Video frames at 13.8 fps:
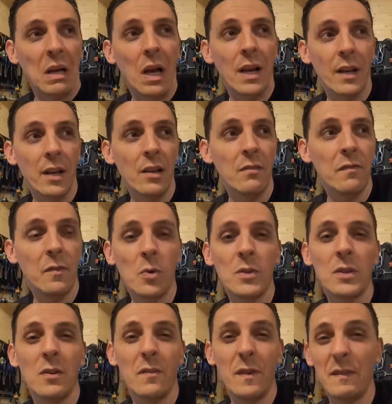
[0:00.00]
I don't know,
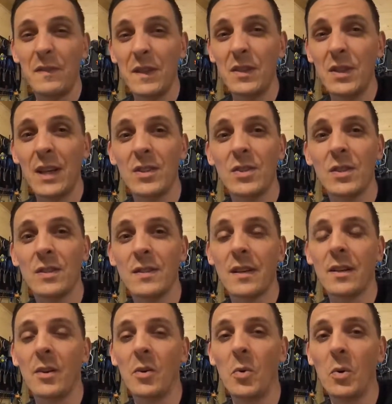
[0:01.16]
40 or 50 gestures that I
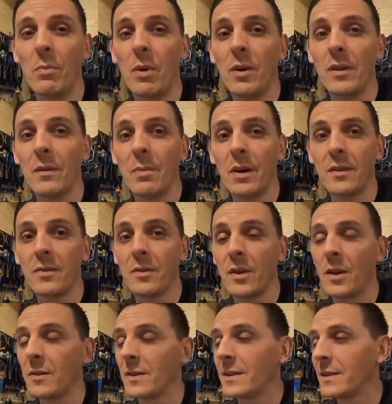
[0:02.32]
can call upon in the Python
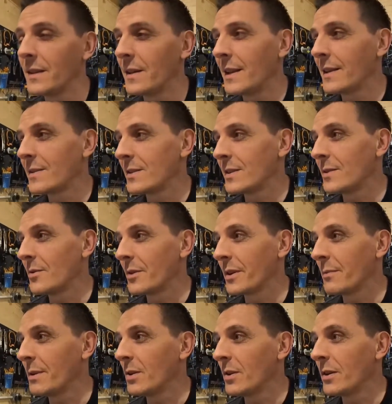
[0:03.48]
code, and that's just not going to
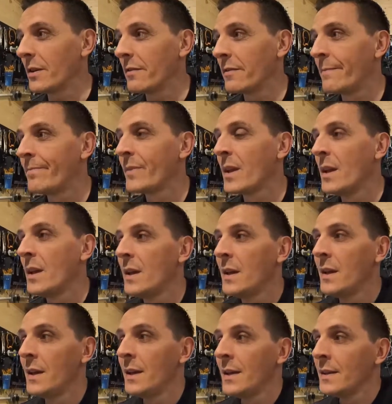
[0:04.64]
be good enough.
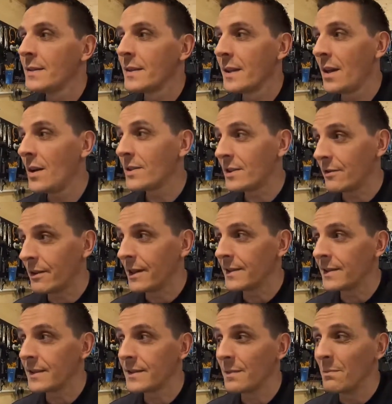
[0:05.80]
So the answer
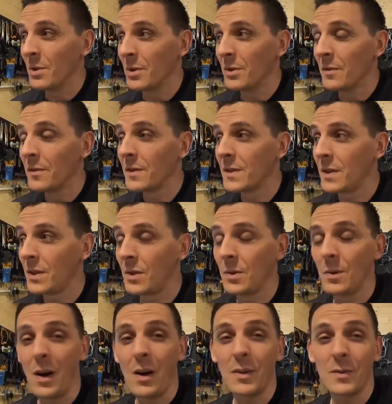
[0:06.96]
is to move
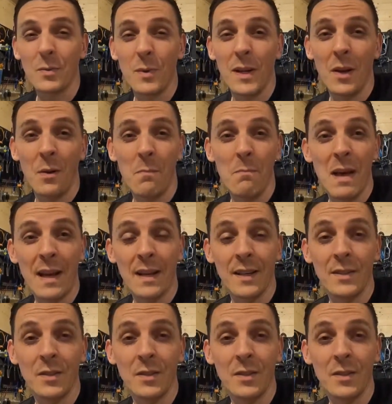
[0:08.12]
to Arduino Mega